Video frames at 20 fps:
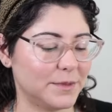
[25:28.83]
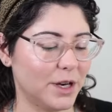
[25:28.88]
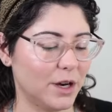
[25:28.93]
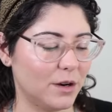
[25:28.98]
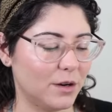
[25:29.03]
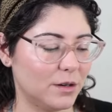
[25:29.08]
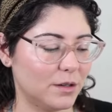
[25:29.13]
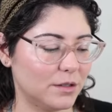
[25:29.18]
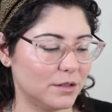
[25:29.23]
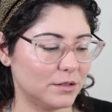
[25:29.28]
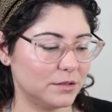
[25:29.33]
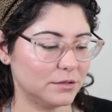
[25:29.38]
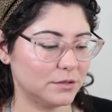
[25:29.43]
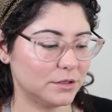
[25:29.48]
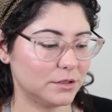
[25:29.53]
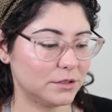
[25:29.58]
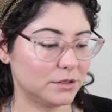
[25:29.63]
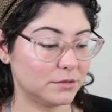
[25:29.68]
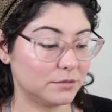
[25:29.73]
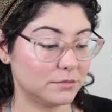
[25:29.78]

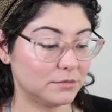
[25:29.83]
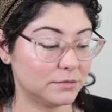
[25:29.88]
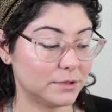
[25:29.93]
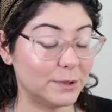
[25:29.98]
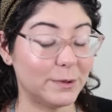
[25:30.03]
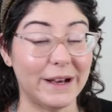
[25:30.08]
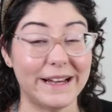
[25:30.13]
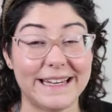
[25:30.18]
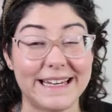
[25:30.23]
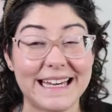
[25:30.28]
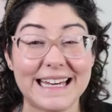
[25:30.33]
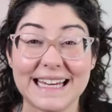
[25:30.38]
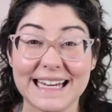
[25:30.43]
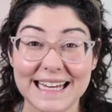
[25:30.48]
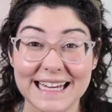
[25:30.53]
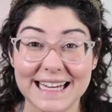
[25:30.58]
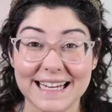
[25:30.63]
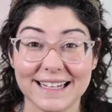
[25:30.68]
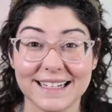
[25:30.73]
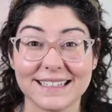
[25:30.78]
called
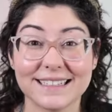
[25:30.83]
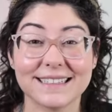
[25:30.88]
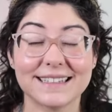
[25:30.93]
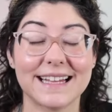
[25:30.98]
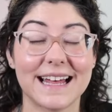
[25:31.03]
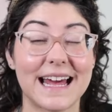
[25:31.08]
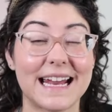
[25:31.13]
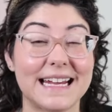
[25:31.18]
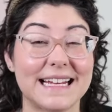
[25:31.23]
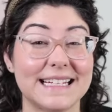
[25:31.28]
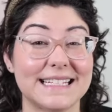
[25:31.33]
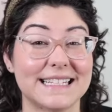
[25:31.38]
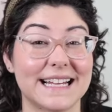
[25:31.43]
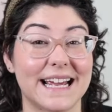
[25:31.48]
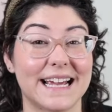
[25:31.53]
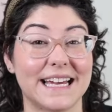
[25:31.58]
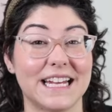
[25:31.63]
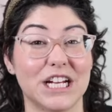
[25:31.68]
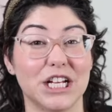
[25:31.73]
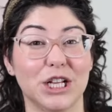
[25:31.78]
Waikiki that is
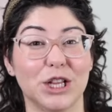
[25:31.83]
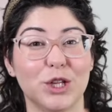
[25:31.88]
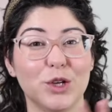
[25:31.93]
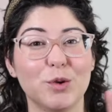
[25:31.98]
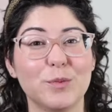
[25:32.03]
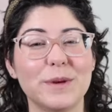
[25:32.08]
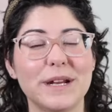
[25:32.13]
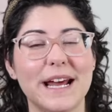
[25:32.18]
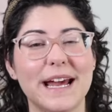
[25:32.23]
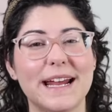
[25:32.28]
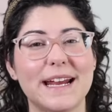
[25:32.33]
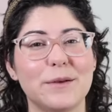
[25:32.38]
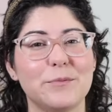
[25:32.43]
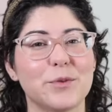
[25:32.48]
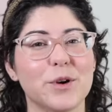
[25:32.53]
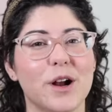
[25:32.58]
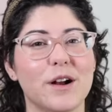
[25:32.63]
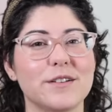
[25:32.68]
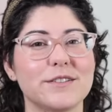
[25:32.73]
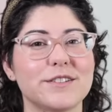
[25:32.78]
like an
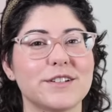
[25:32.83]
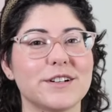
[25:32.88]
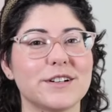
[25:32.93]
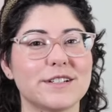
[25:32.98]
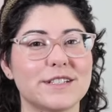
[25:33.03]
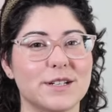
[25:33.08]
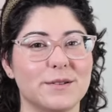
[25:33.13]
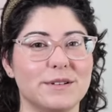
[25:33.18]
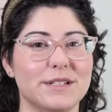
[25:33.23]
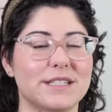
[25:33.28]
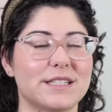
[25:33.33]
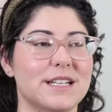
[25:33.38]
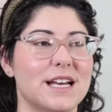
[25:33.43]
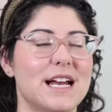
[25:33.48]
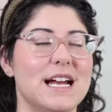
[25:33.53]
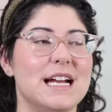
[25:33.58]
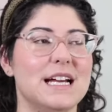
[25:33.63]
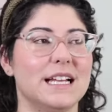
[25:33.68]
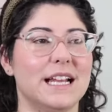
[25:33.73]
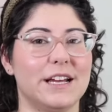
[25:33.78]
illuminating bronzer, so it's
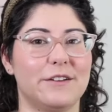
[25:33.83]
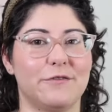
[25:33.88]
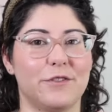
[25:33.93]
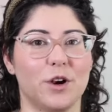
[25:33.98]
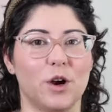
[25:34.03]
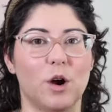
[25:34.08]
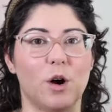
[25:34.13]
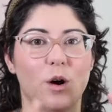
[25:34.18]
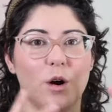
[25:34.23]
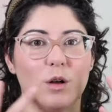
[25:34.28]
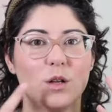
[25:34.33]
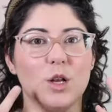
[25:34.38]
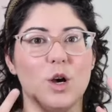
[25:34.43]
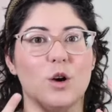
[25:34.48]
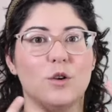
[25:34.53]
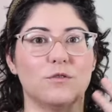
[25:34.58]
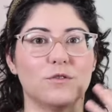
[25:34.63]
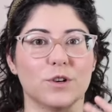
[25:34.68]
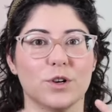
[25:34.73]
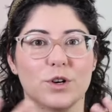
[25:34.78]
like for all
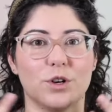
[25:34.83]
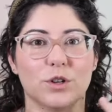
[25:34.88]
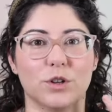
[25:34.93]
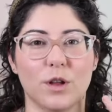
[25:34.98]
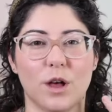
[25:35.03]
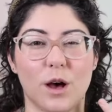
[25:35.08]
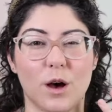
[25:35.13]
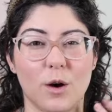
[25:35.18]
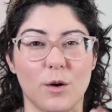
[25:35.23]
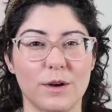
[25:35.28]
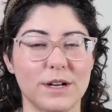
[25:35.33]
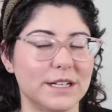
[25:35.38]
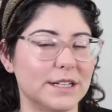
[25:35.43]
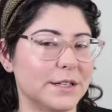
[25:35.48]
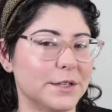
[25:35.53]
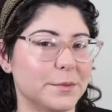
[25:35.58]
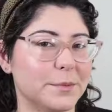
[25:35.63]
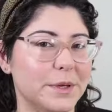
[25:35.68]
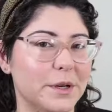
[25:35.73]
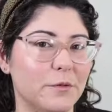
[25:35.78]
over glow and a
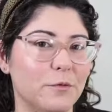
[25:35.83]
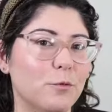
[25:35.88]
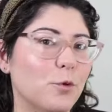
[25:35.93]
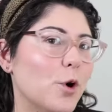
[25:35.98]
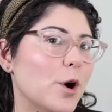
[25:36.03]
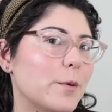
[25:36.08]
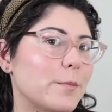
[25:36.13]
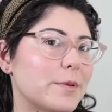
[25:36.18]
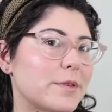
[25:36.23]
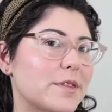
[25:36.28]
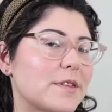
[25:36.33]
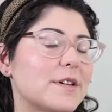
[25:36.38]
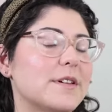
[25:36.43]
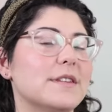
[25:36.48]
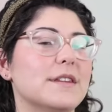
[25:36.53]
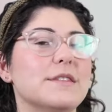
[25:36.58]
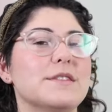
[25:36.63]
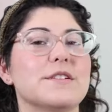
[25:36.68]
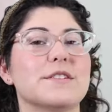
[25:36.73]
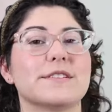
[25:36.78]
little bit of warmth.
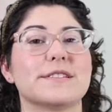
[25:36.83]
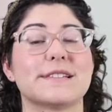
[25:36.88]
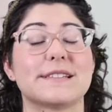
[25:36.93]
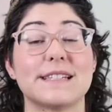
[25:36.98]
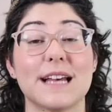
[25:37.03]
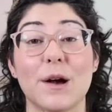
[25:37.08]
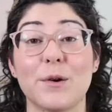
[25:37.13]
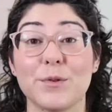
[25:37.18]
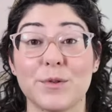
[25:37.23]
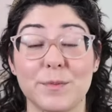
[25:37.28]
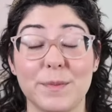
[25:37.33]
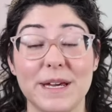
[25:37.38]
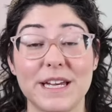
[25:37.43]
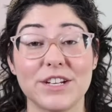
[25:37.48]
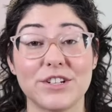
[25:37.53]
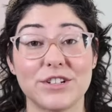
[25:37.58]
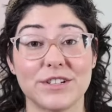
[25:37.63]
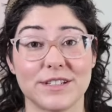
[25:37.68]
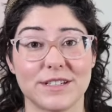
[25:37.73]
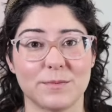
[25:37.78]
Then there's South
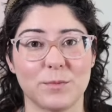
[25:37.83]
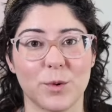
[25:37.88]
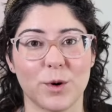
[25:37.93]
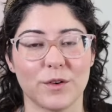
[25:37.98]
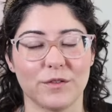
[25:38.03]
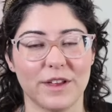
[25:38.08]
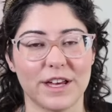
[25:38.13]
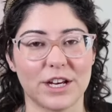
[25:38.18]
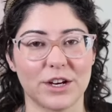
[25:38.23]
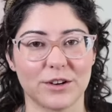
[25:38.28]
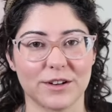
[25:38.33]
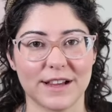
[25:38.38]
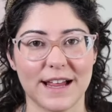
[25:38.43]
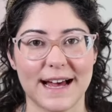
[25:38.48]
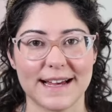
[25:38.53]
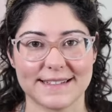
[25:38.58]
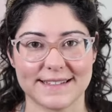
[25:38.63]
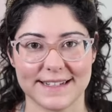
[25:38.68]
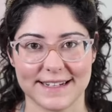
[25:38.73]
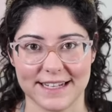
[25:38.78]
Beach, is more of like your
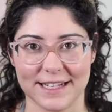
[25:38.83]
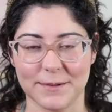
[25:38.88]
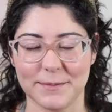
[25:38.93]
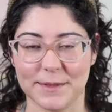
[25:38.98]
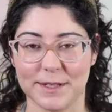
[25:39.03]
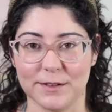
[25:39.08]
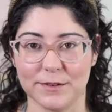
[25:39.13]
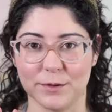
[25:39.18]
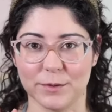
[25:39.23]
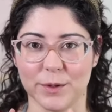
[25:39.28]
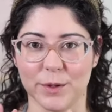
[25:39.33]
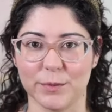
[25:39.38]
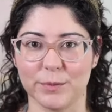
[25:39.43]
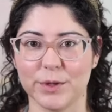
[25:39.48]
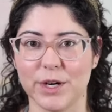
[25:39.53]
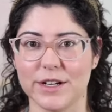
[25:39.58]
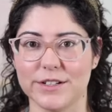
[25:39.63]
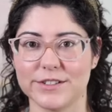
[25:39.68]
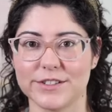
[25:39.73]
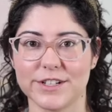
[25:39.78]
classic in the middle of the road
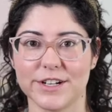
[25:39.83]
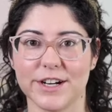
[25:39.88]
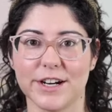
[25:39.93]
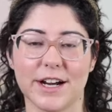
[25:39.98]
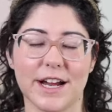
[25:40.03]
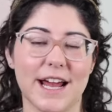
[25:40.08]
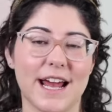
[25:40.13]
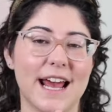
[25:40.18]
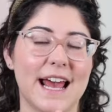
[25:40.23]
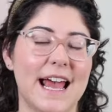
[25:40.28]
bronzer.